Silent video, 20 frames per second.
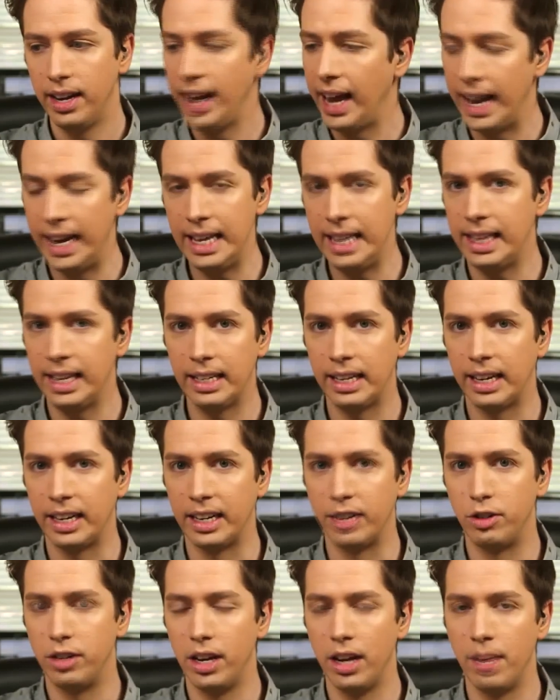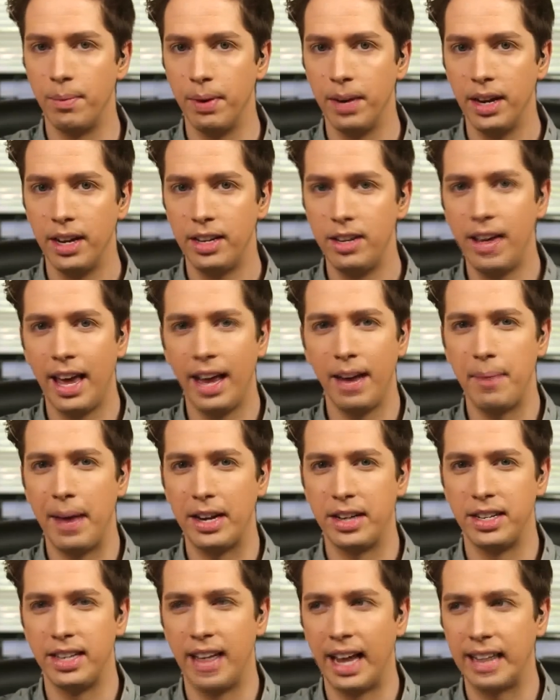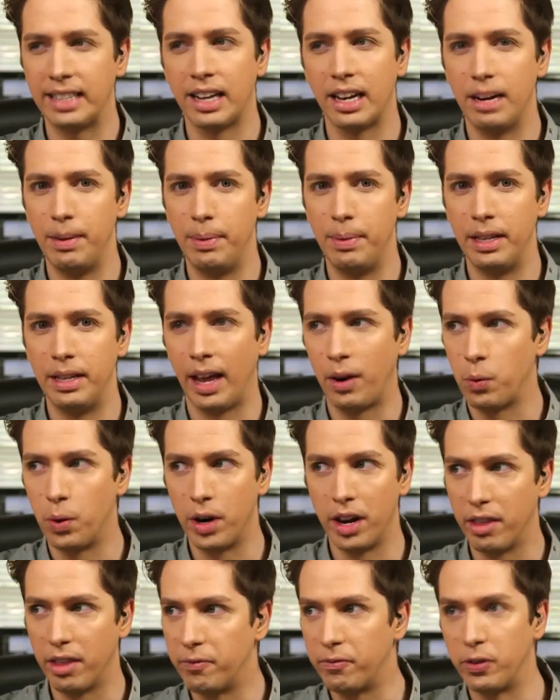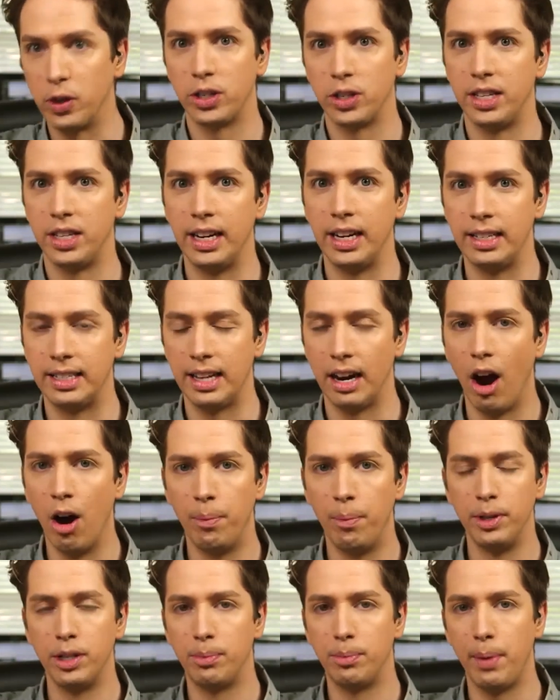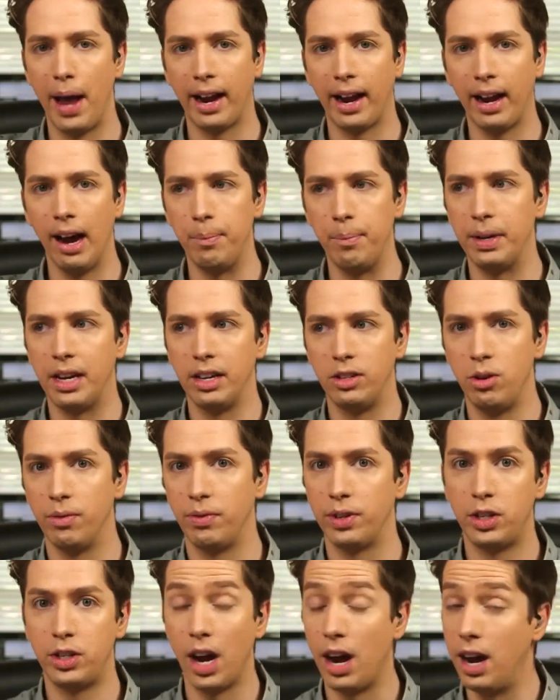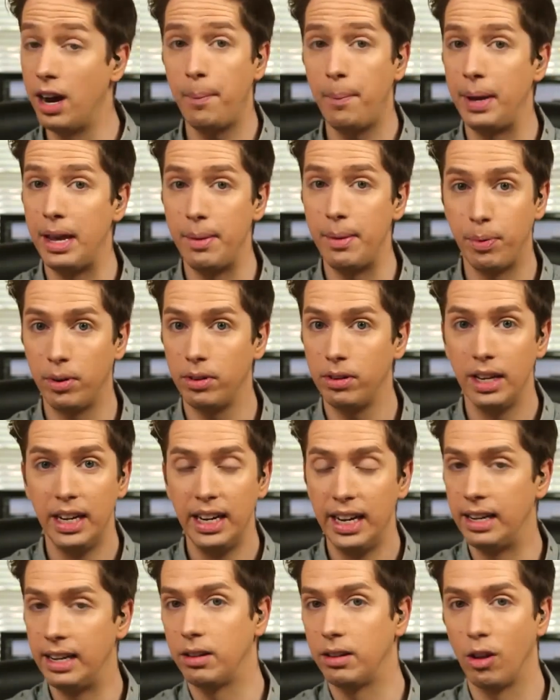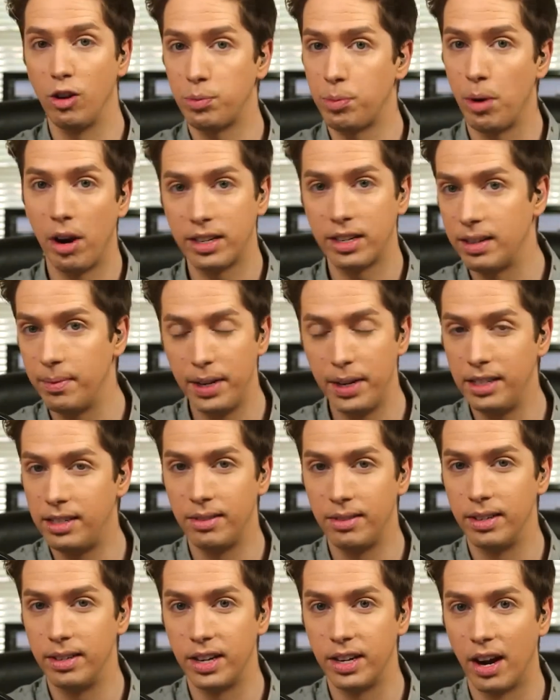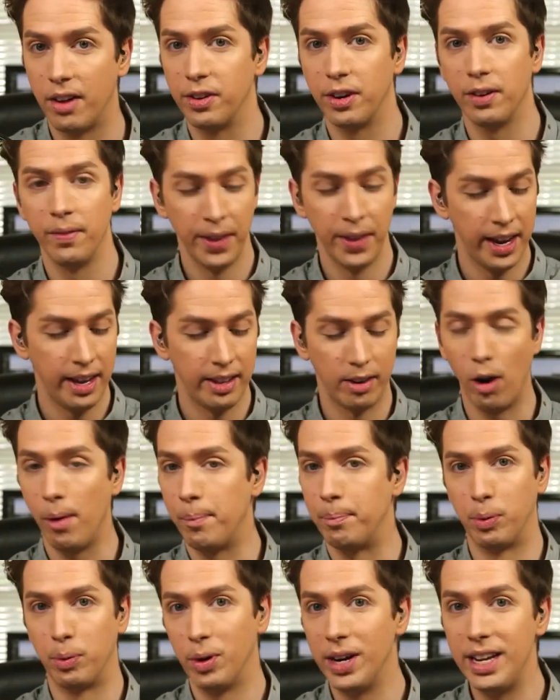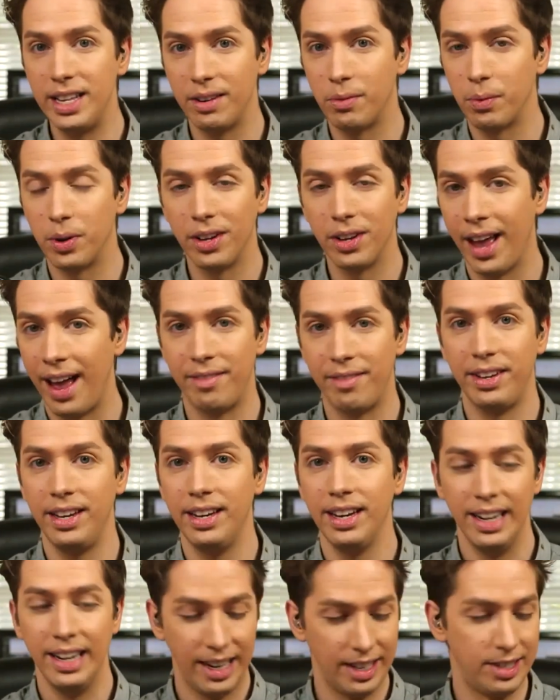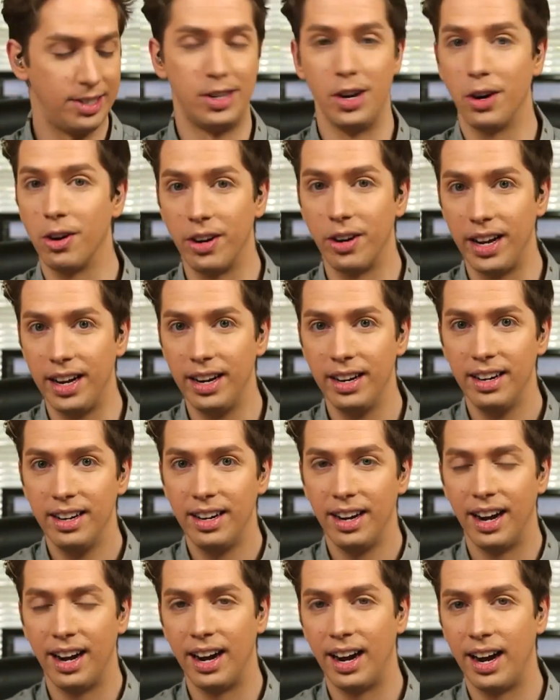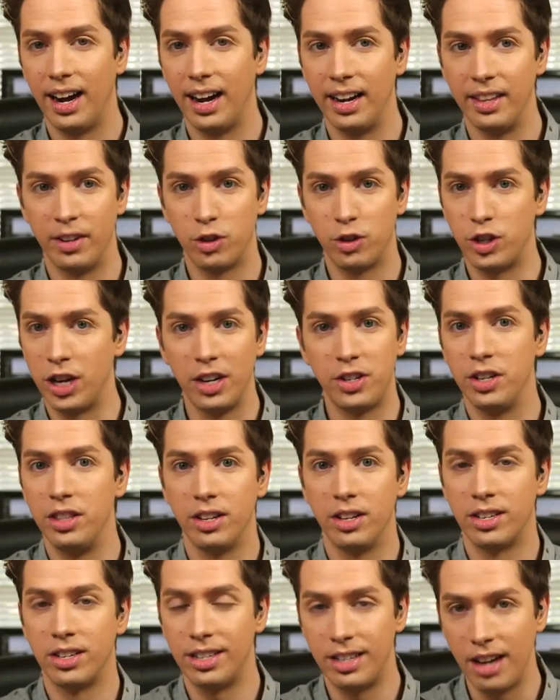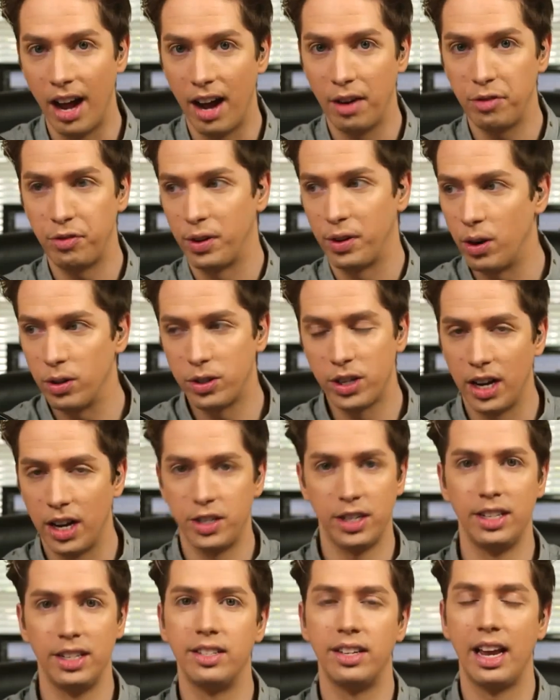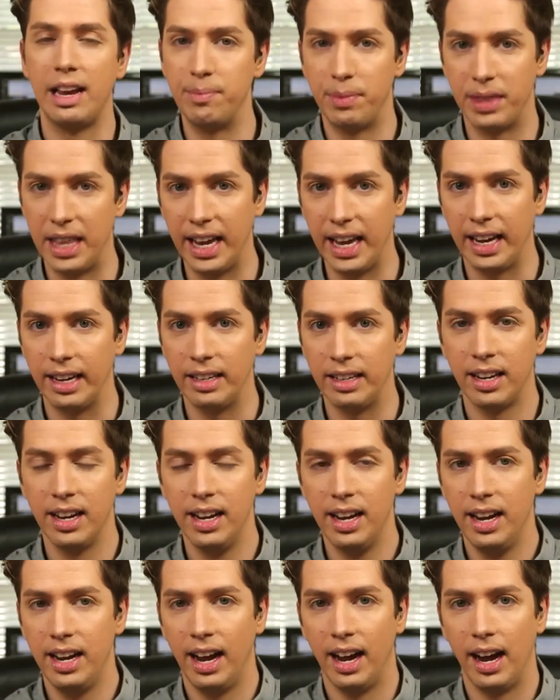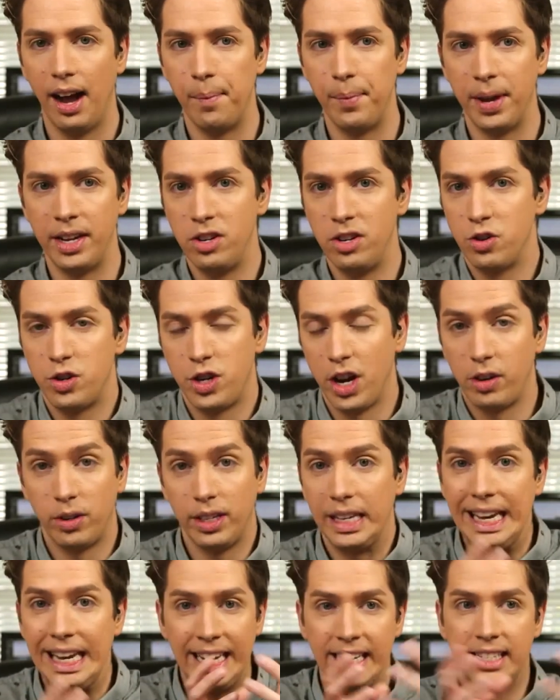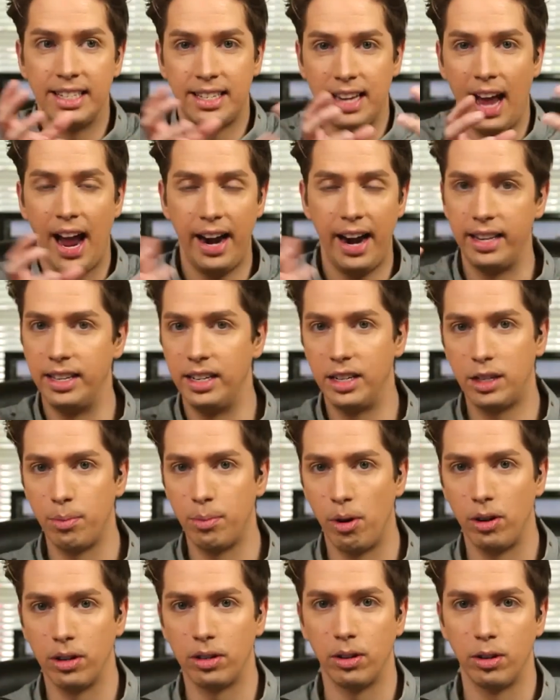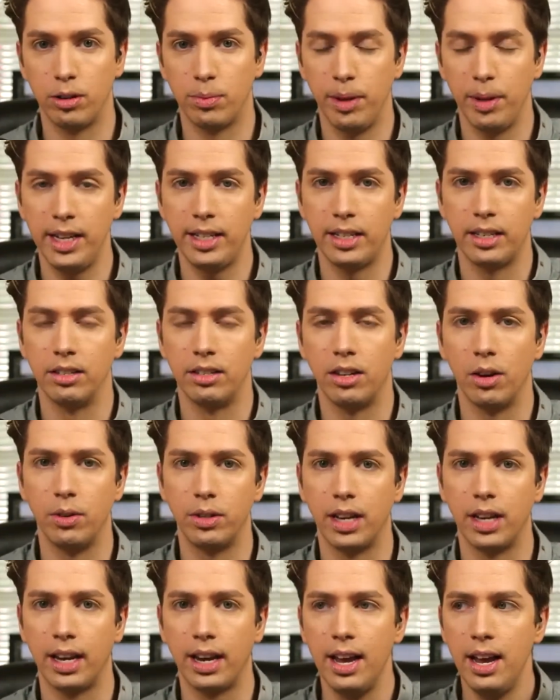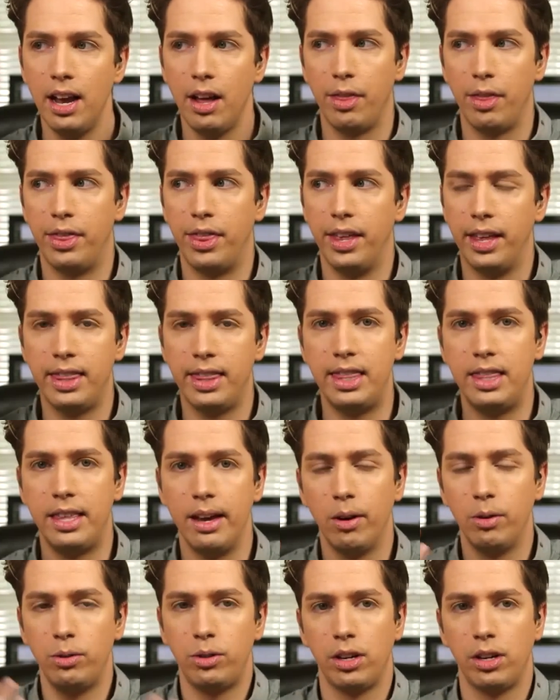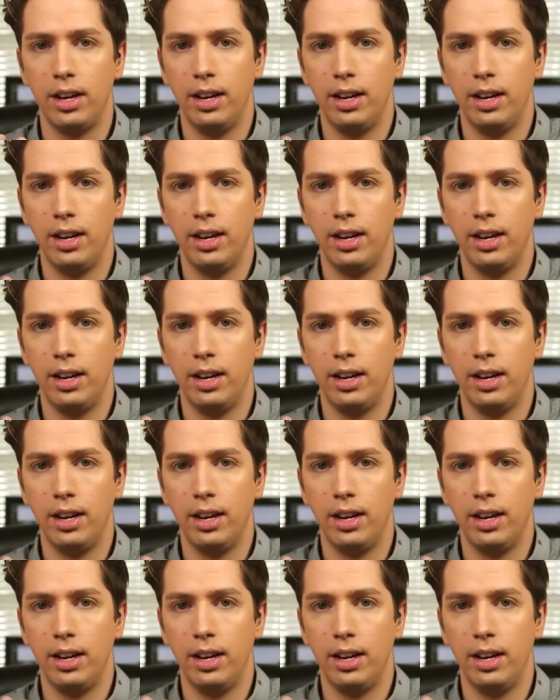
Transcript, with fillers: anything well, like a gym, you can't imagine that's going to be like one of the first things that opens back no up way. Because you have a ton of people in close proximity to each other. They're all breathing real heavy. It's dirty. Uh, they're touching this stuff. They're all touching the same things. Um, and you're generally inside in these small enclosed places. And so it's like th those,